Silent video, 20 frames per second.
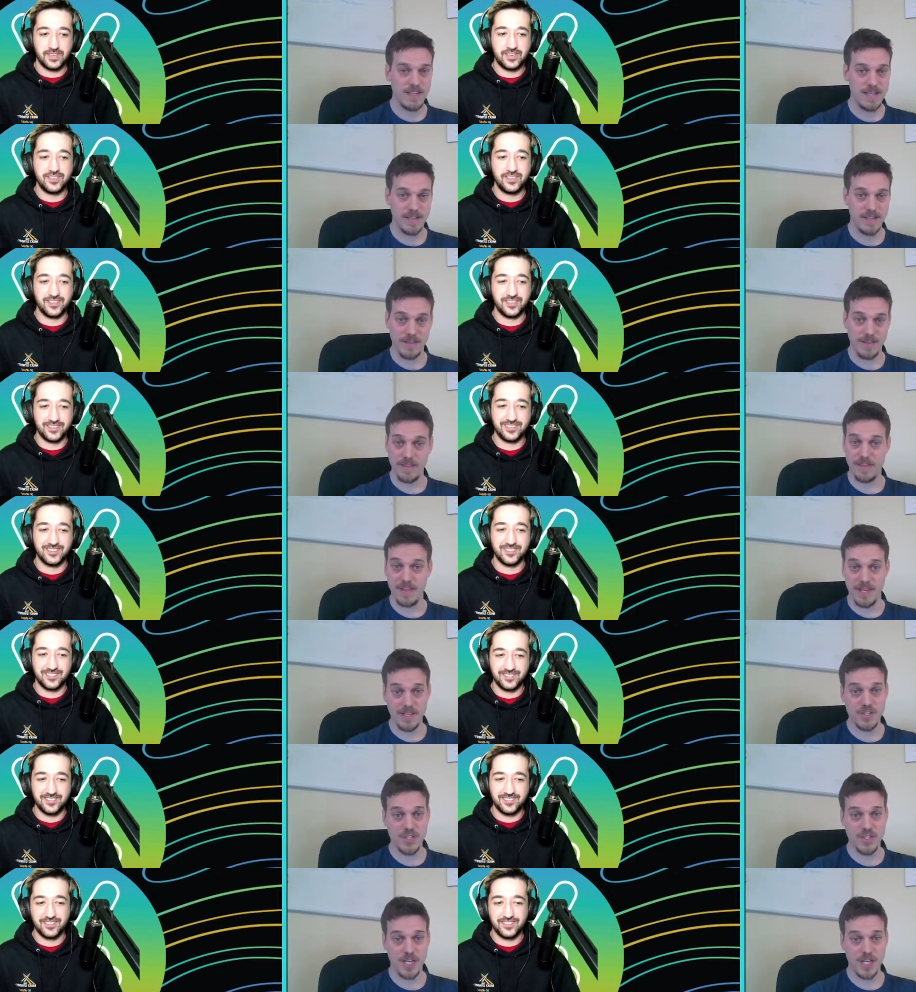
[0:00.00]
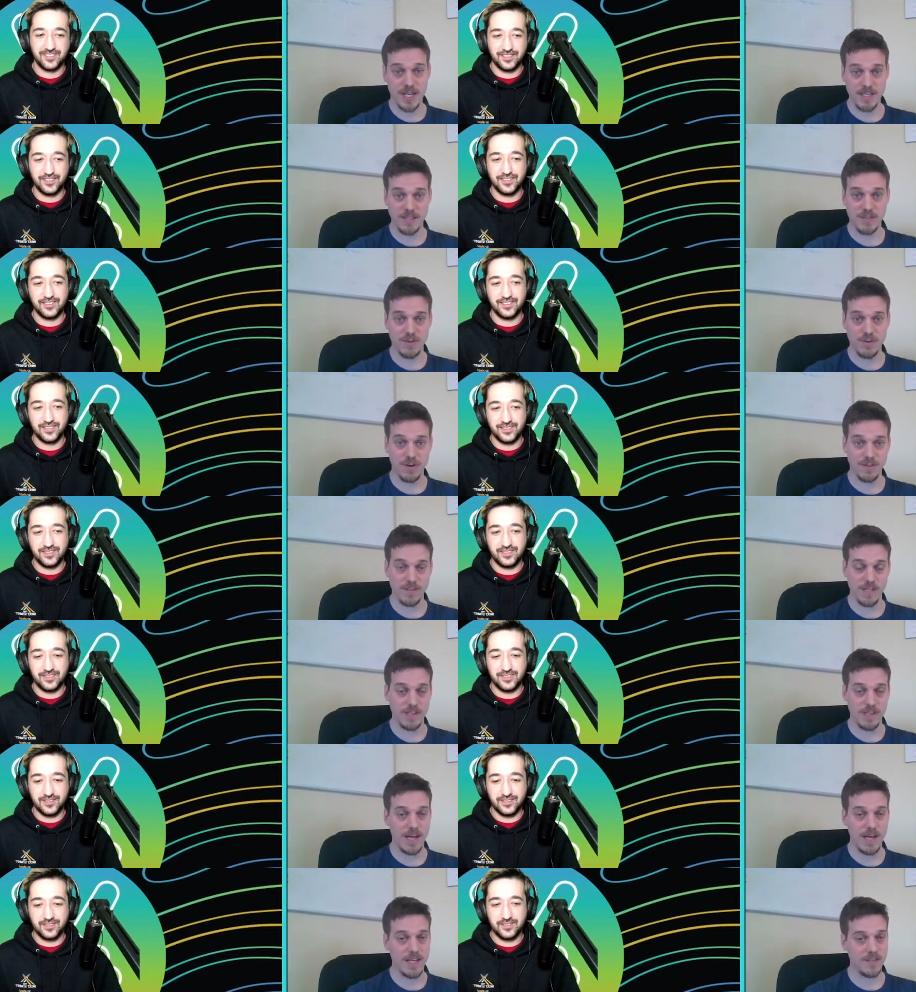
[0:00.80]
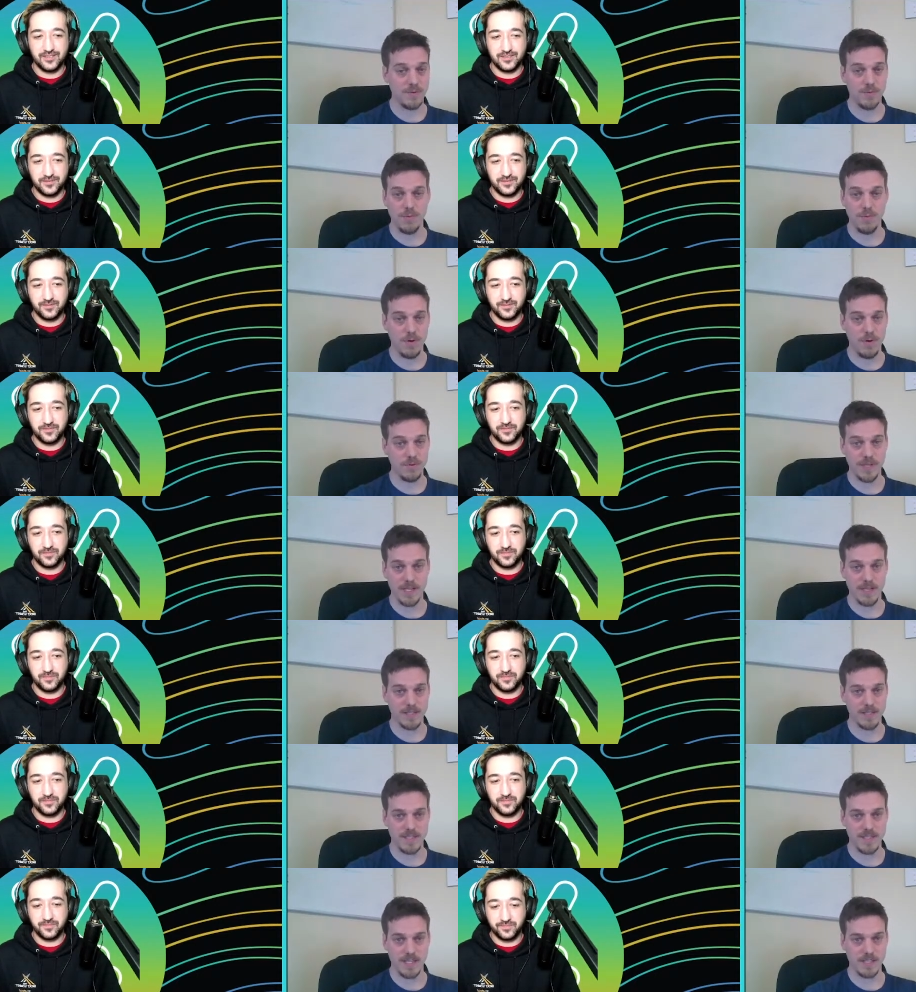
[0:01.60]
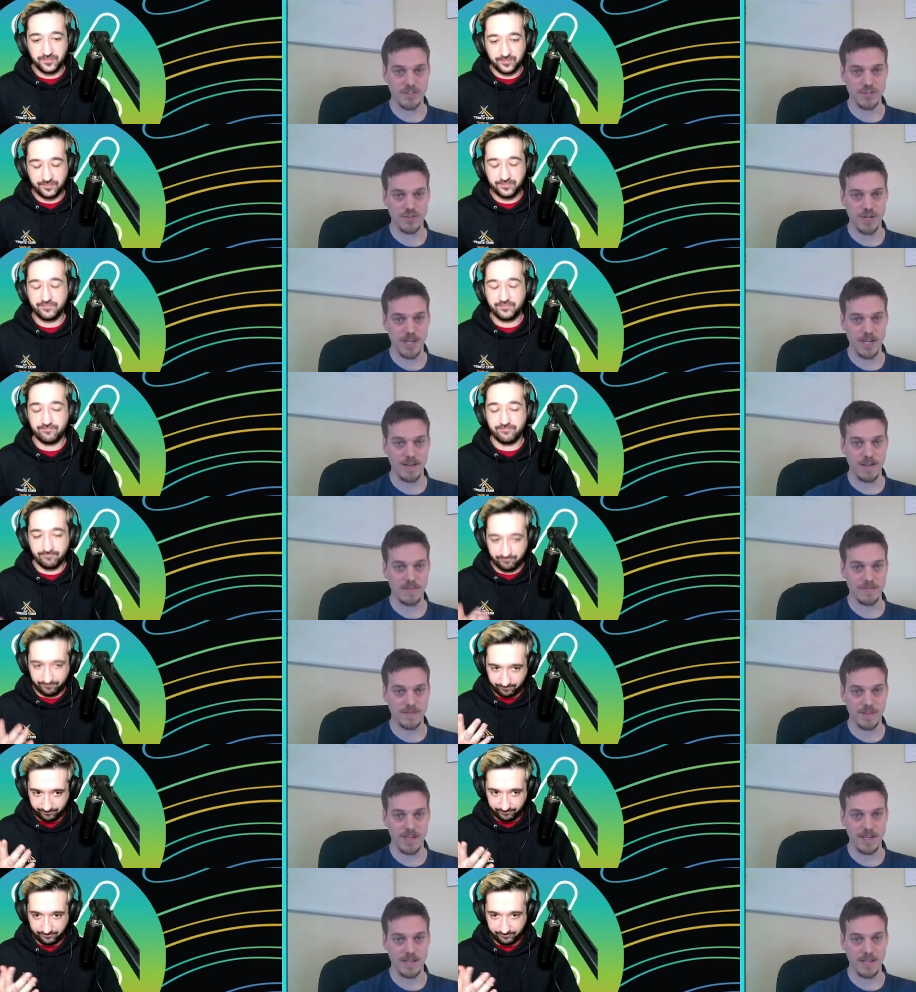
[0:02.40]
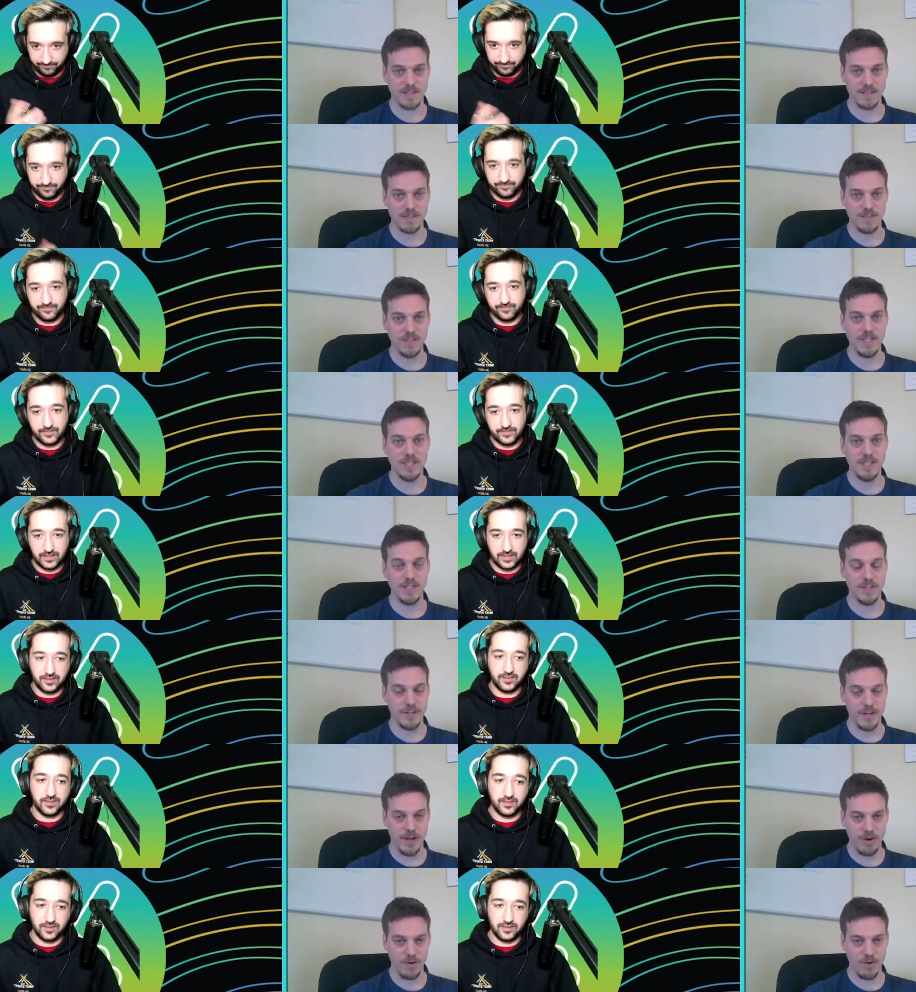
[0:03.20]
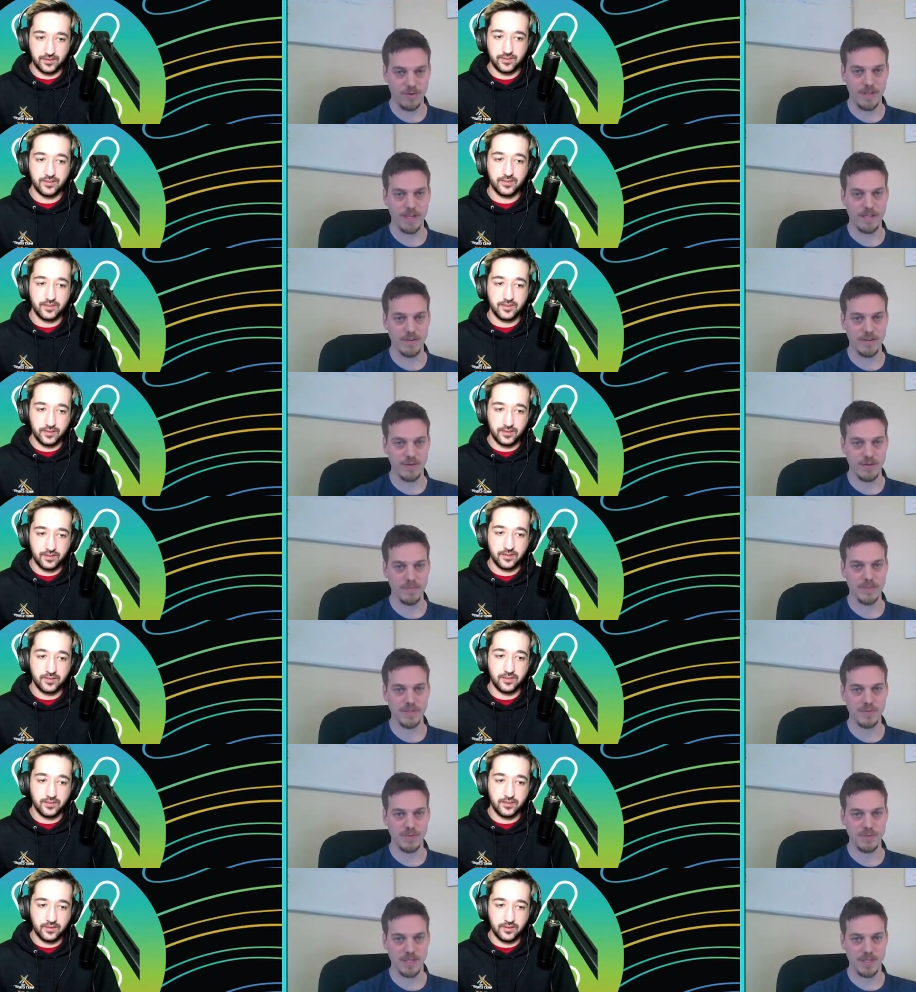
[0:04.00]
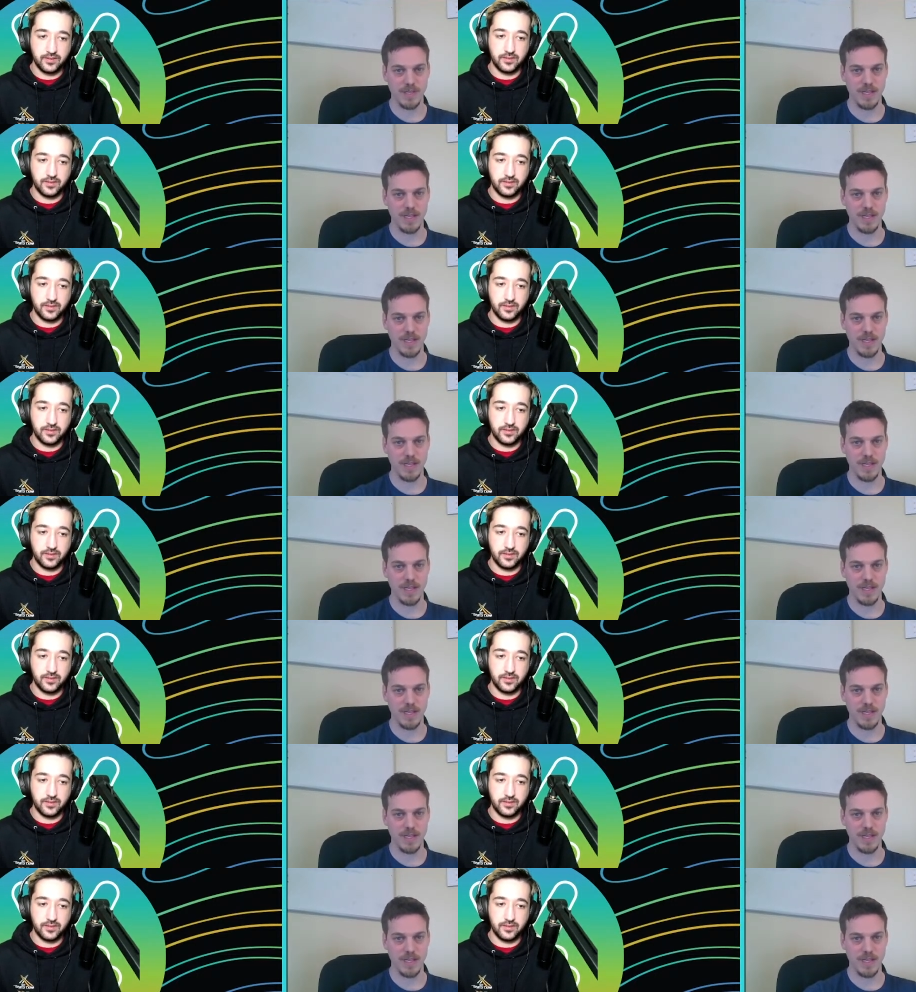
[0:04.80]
Speaker 1: and then they check and you're on the line, you won't get a second try after that. You need to know that you're in between the